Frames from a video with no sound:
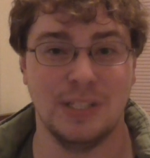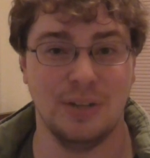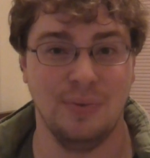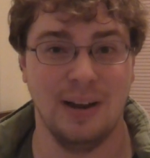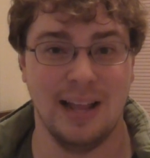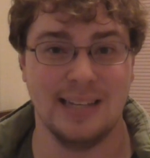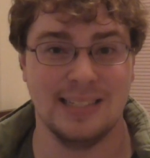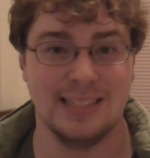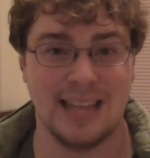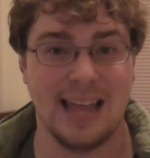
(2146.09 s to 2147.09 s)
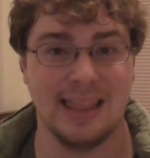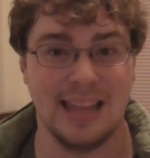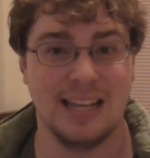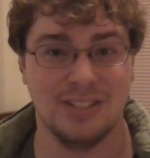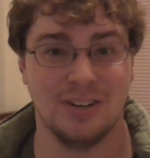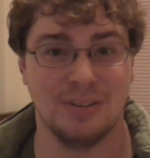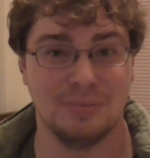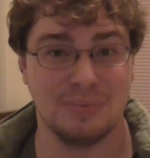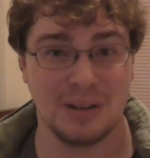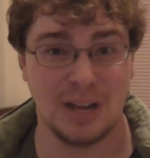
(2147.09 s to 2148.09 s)
once he realizes that things
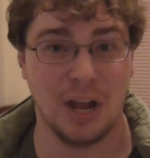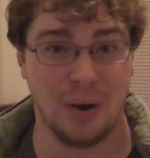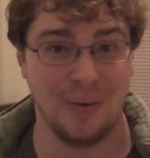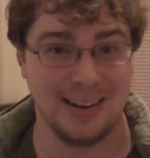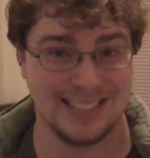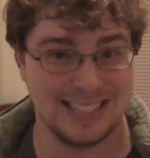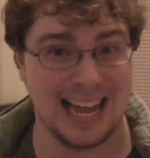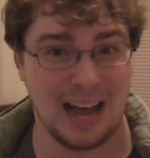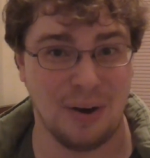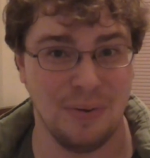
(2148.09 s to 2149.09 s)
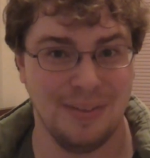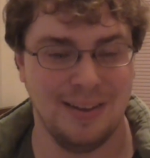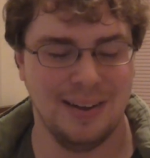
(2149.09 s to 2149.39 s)
are going south,